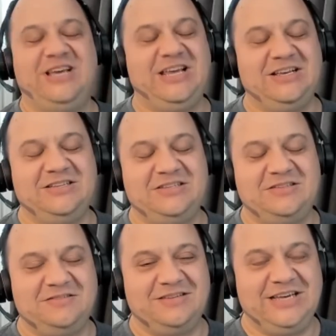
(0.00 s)
He
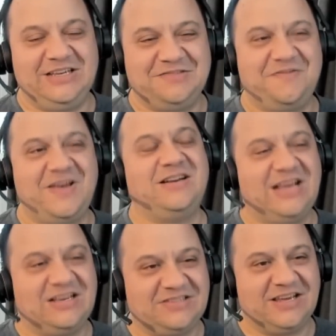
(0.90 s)
is
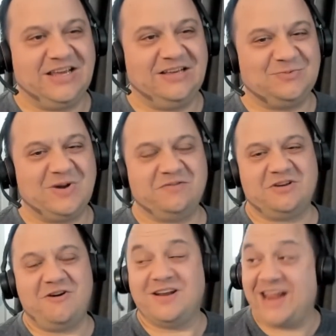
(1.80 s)
fantastic. He is one of a
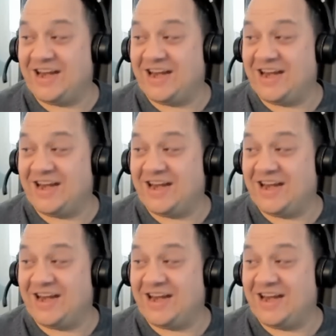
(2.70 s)
kind.